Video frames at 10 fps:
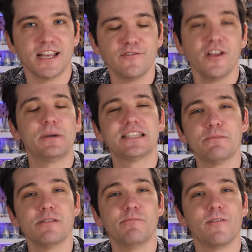save, but is
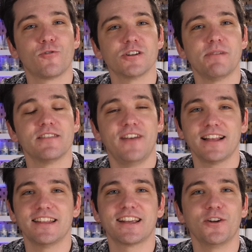limited, of course, by the
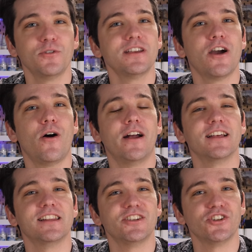fact that it can only go on
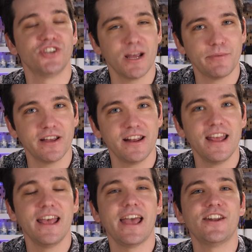a Galletian Champion
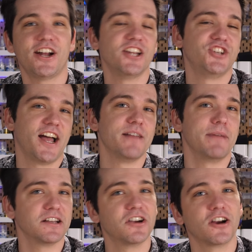and not a giant Mega